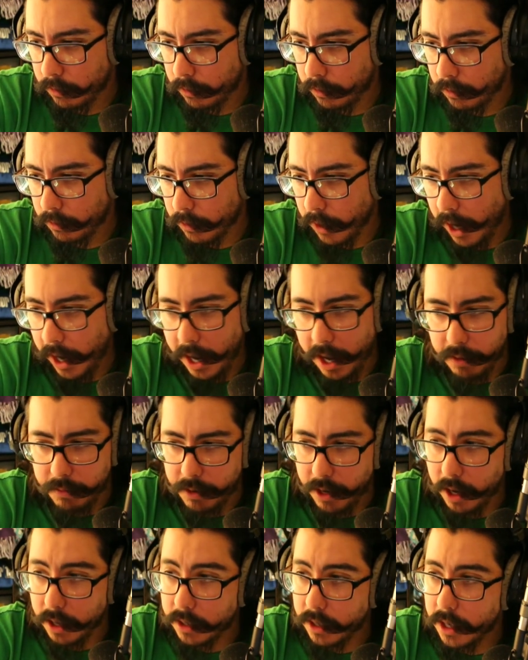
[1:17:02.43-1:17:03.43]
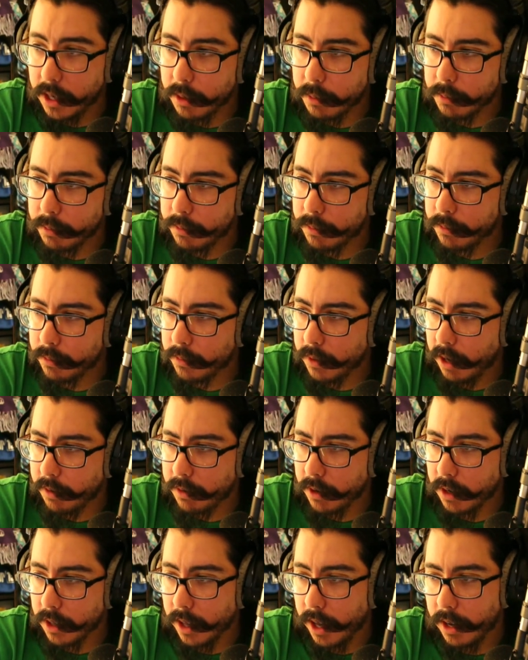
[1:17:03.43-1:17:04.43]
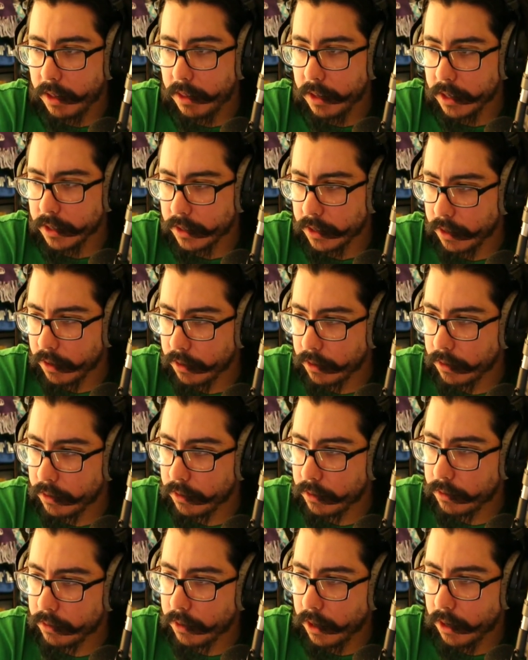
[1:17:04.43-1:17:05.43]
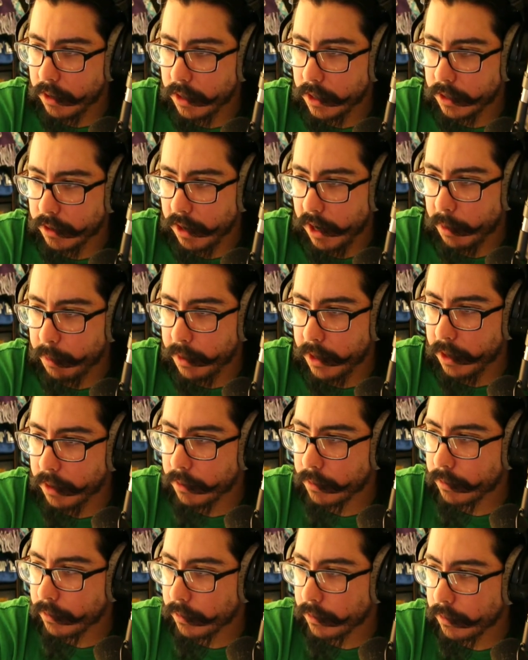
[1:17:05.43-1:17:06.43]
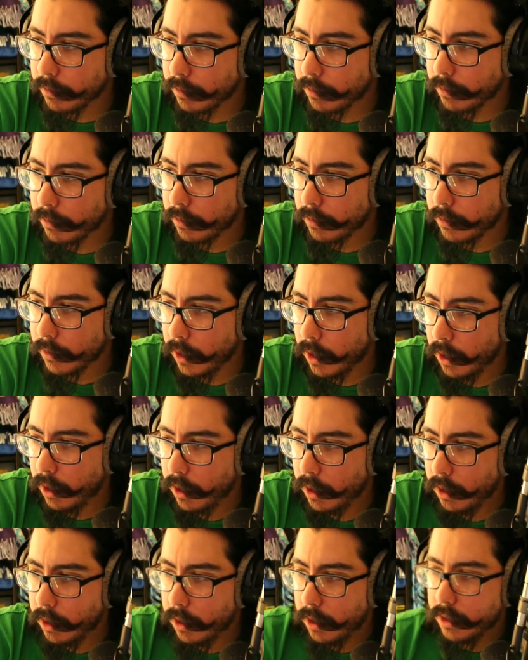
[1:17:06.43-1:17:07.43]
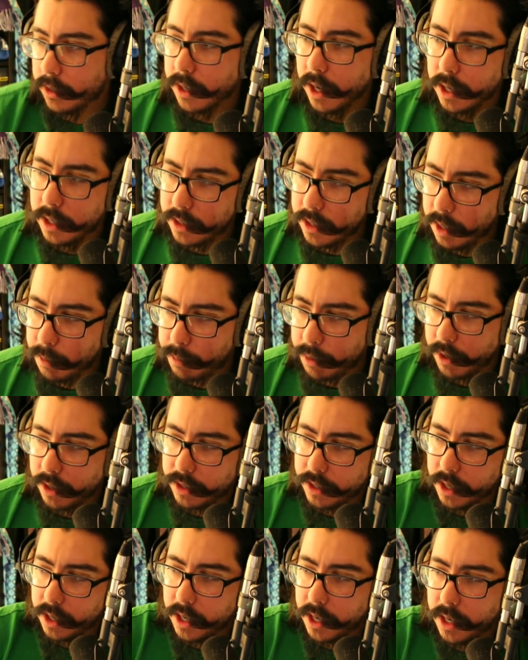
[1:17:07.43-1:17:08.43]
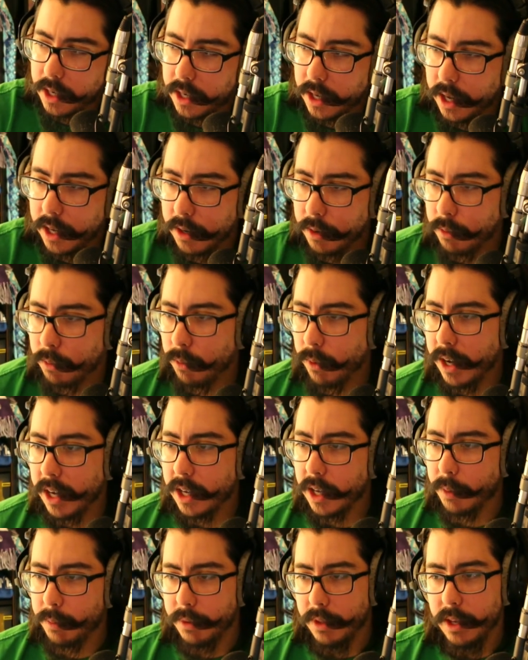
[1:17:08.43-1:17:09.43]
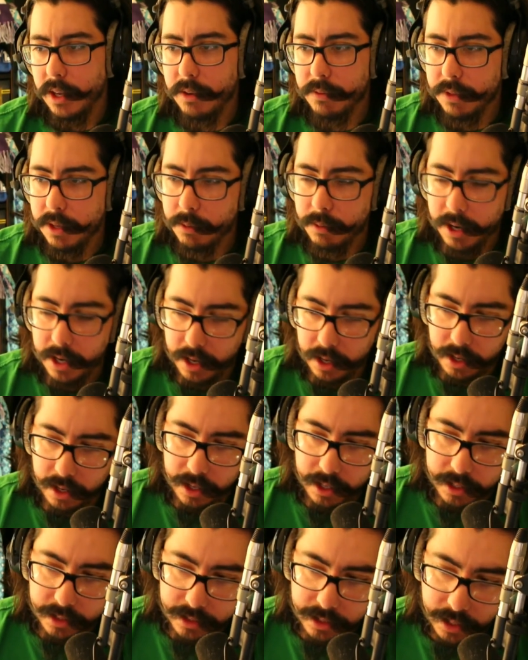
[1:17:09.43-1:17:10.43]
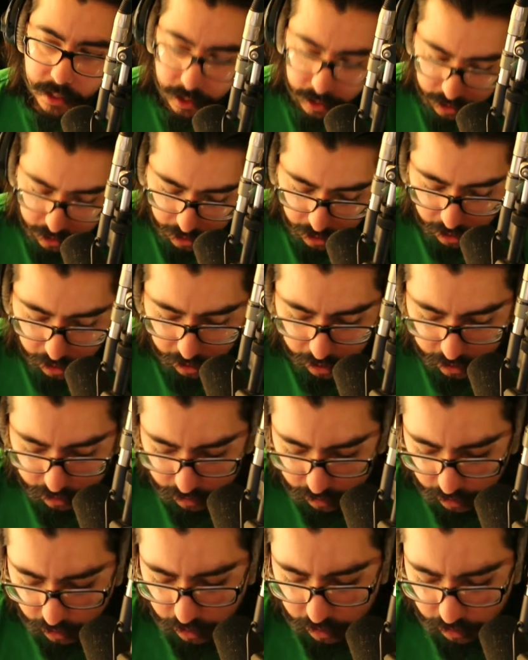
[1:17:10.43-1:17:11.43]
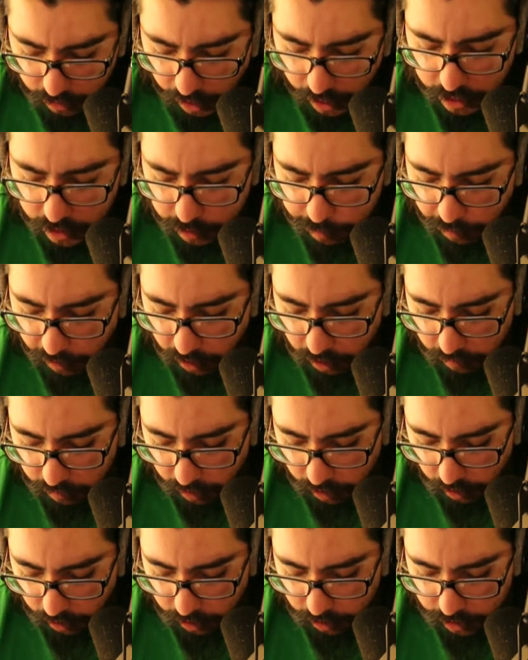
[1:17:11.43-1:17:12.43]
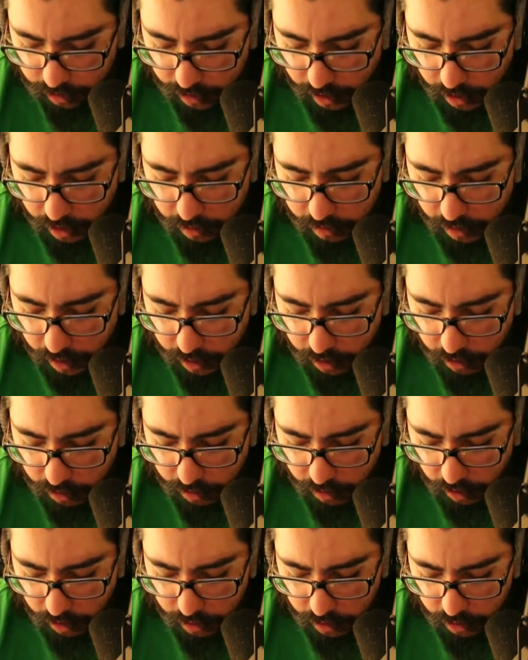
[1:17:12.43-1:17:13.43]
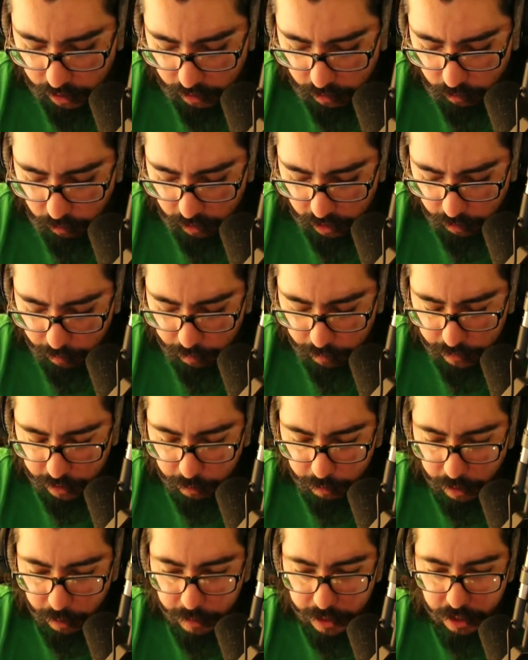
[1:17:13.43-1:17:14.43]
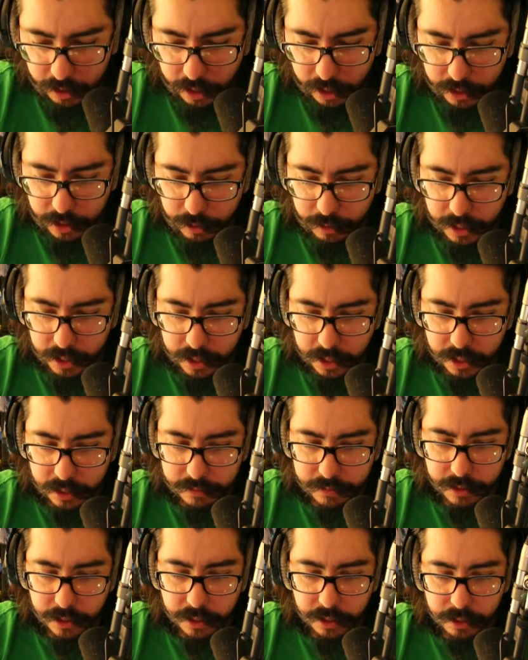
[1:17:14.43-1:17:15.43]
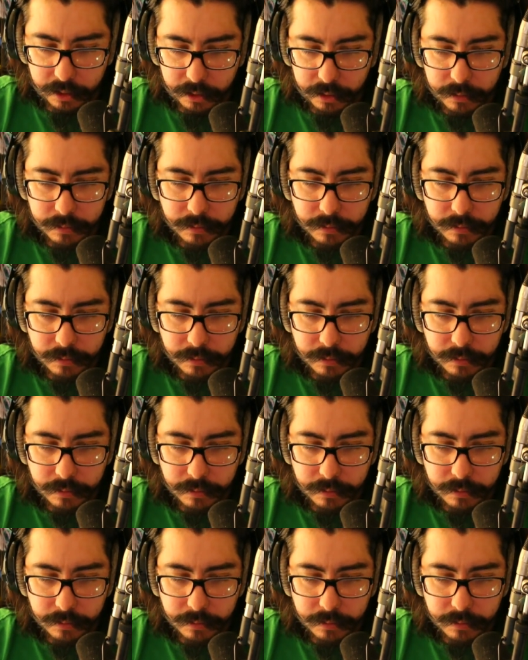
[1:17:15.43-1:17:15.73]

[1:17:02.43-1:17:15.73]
I have not, Liam. I've heard a lot of things, though. A lot of things are happening. The signs a person can kind of wake up if they recognize. Yeah, I think that is part of it. Understanding that you're not, well, the moment you're not doing things for you.